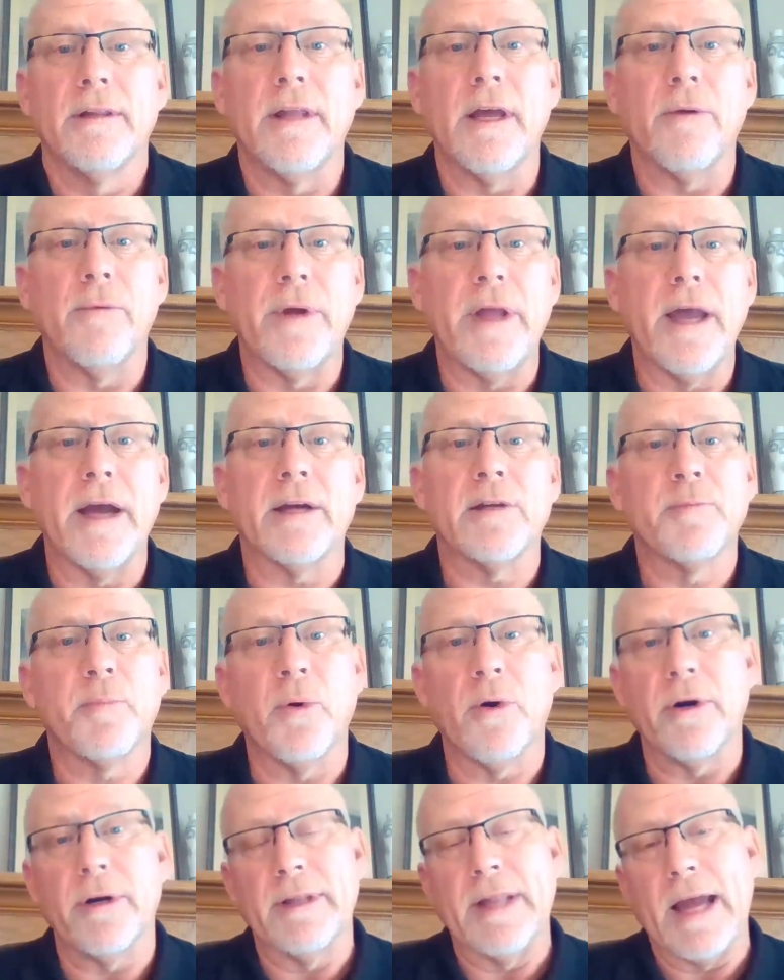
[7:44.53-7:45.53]
that we
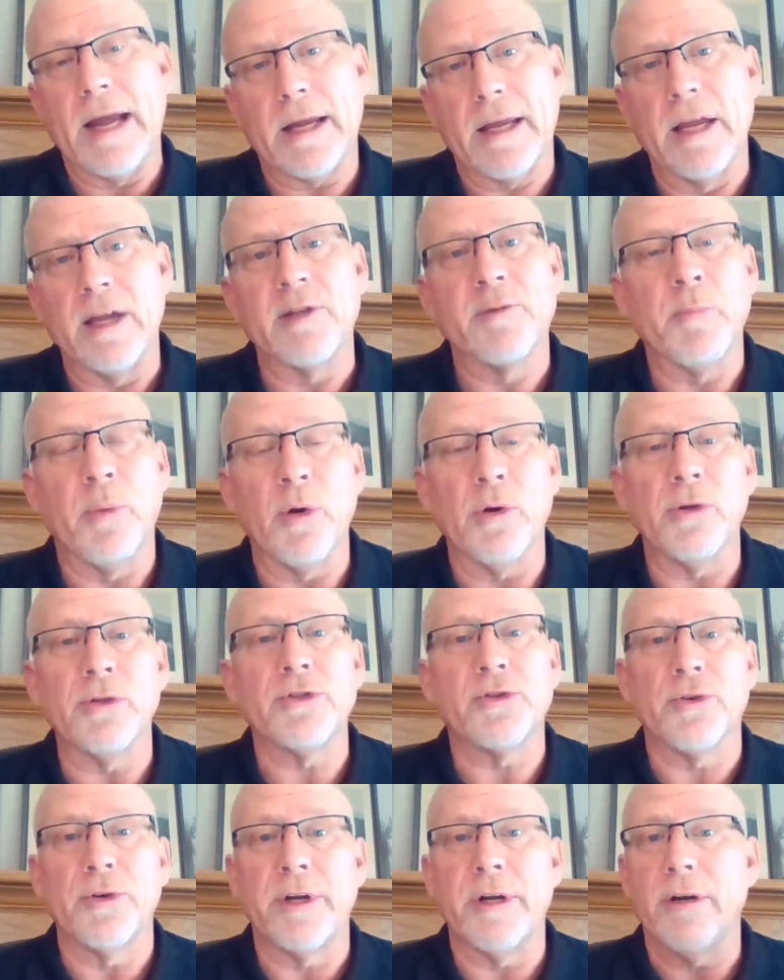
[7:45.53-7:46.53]
export, in that case,
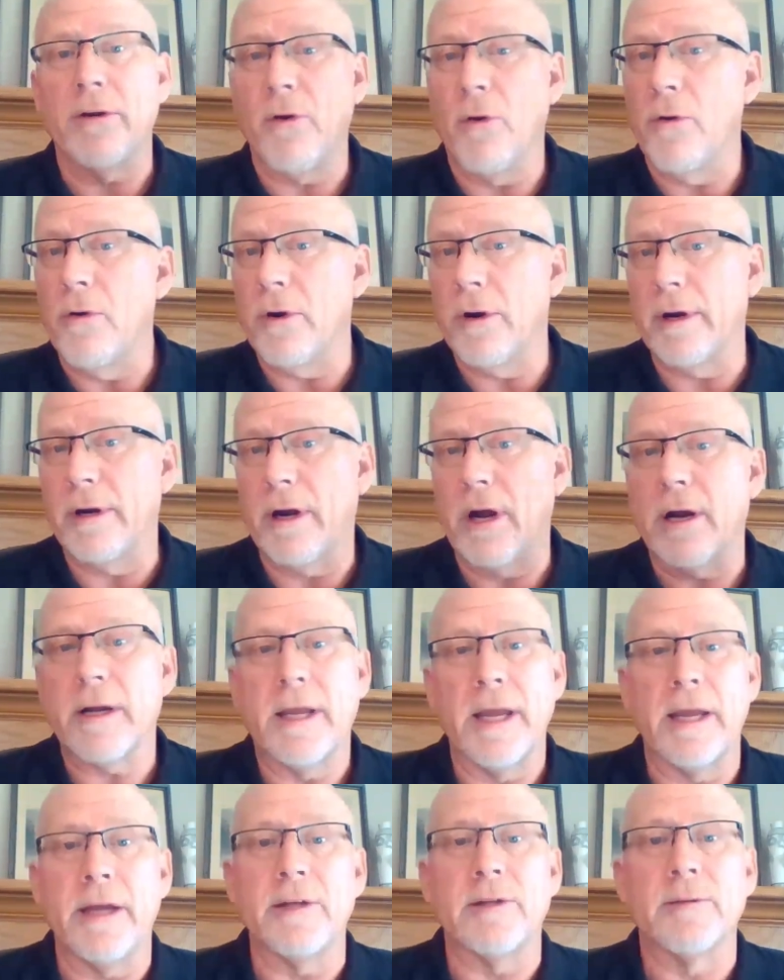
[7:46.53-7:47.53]
poultry or in
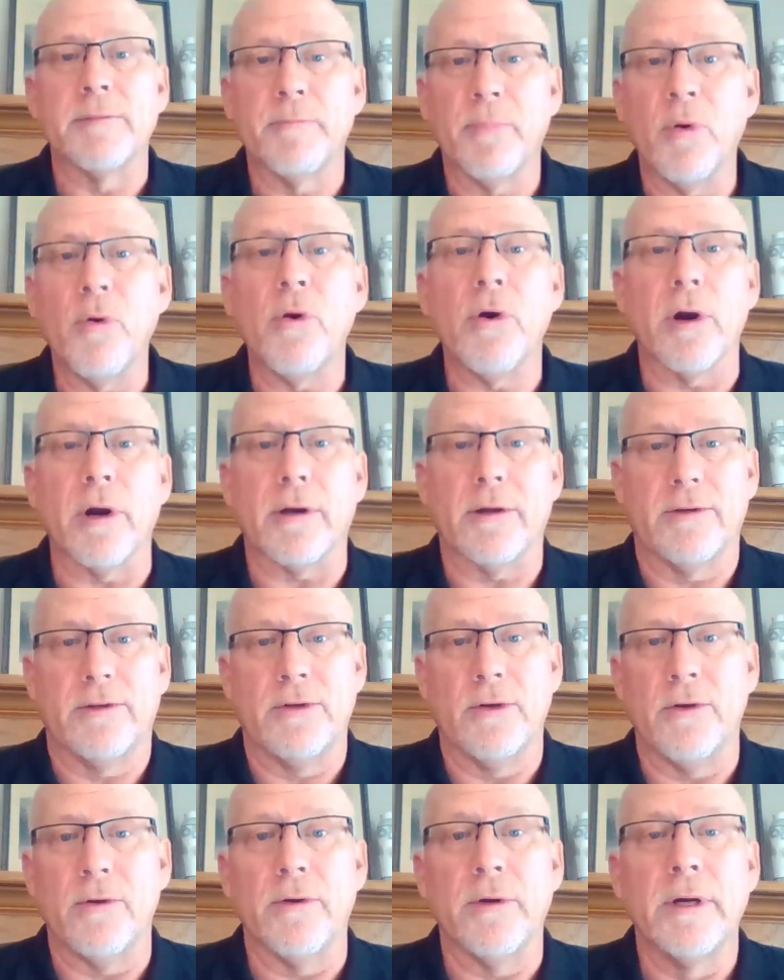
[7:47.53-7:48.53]
our case, pork
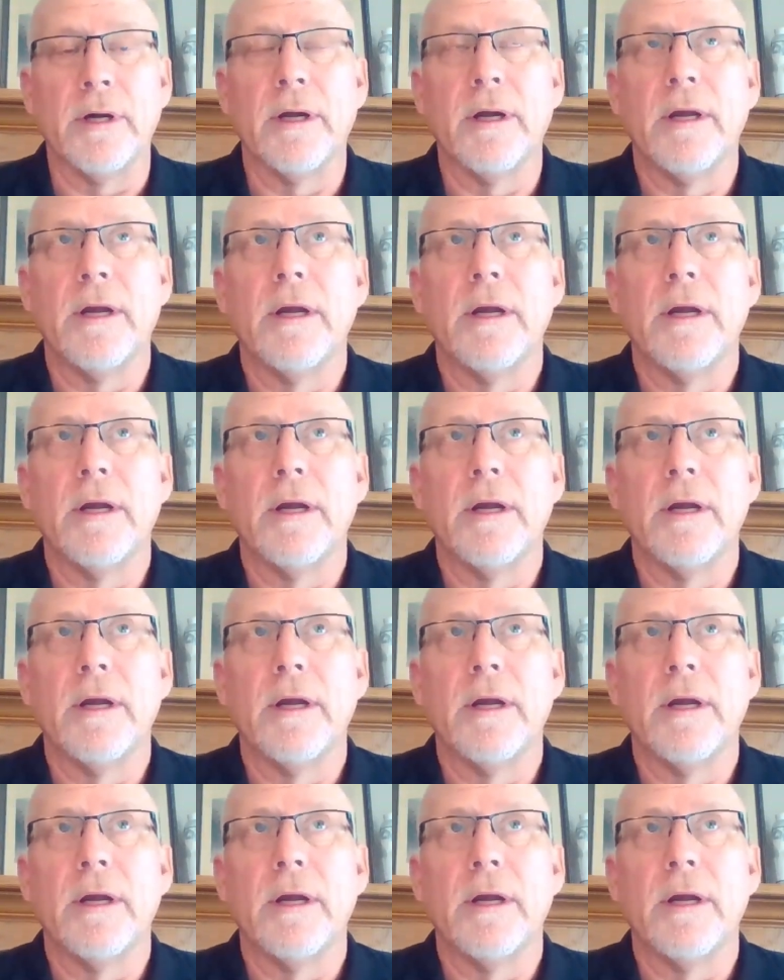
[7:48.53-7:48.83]
to.